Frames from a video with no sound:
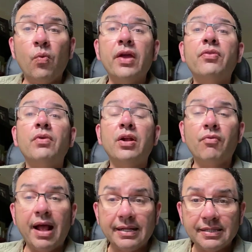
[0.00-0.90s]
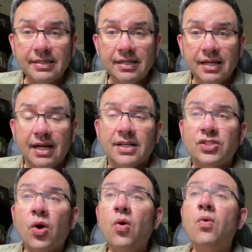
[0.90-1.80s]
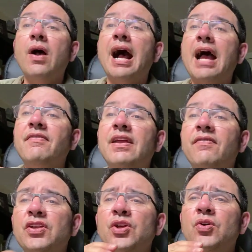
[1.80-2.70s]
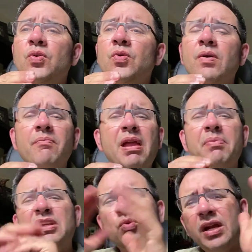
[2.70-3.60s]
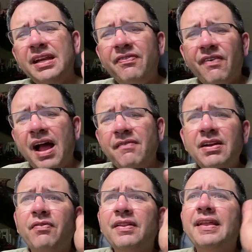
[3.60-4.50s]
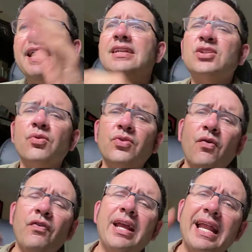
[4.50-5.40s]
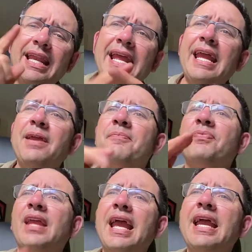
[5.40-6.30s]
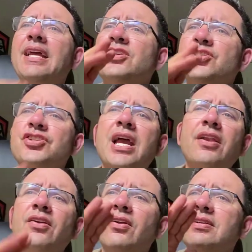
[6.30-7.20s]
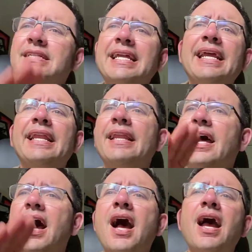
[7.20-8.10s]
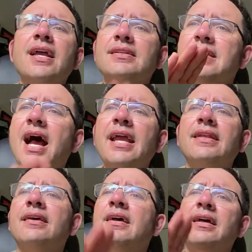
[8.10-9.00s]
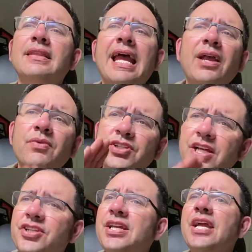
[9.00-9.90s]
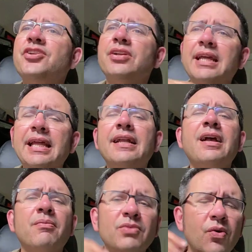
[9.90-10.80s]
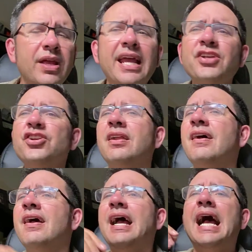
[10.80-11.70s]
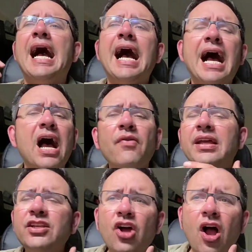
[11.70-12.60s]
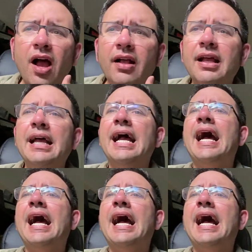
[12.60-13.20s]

with regrets. So I've given you maybe 25 different things. So don't forget name, age, gender, skin, eyes, height, language, education, income, location, how they talk,